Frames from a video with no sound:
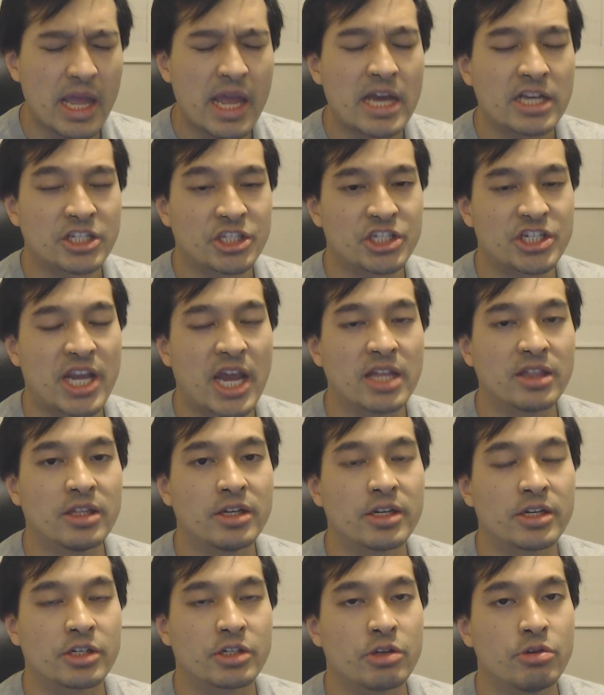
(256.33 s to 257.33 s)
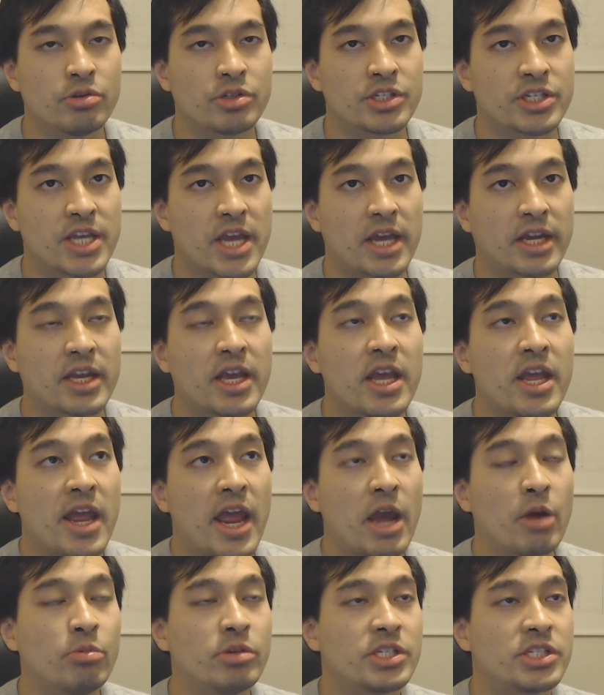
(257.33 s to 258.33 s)
Chandler and Cusack.
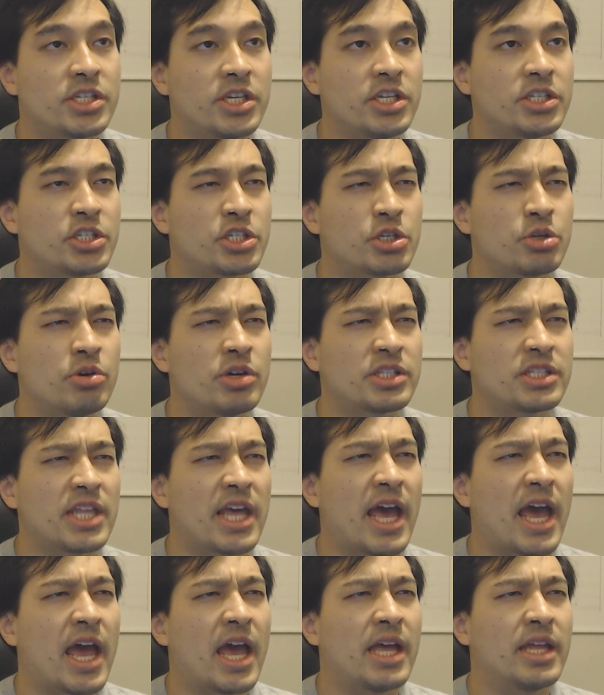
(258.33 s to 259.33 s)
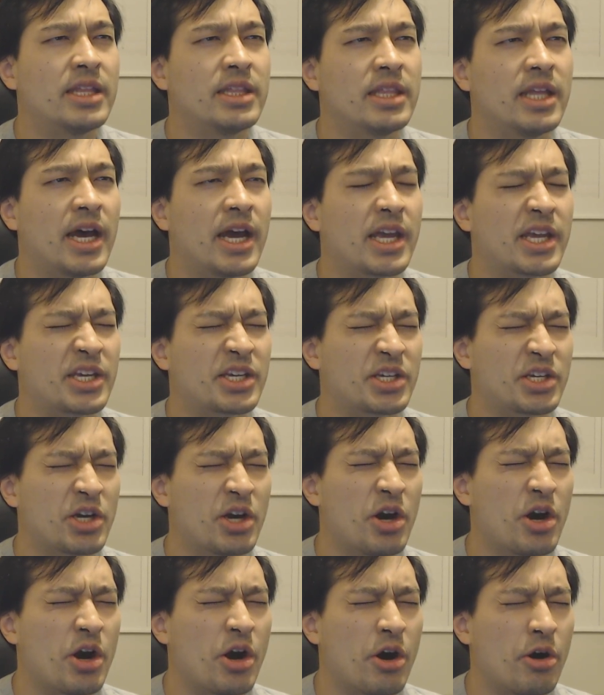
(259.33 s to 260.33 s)
And we see to it that like
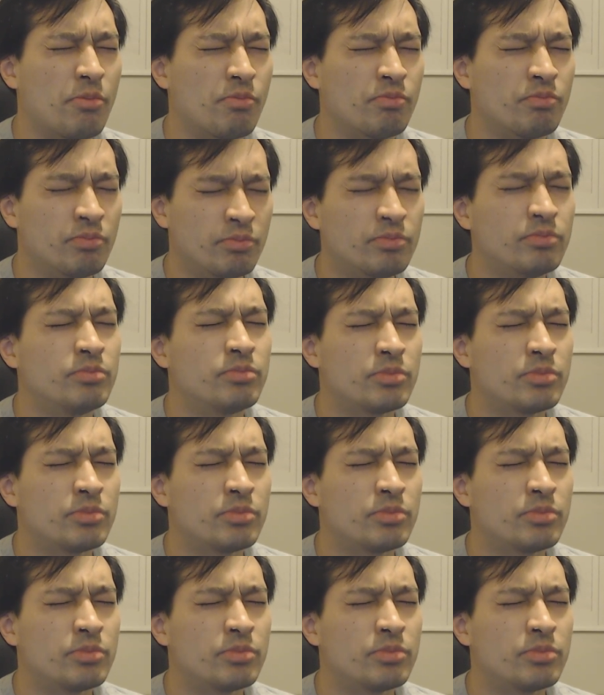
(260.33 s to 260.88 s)
um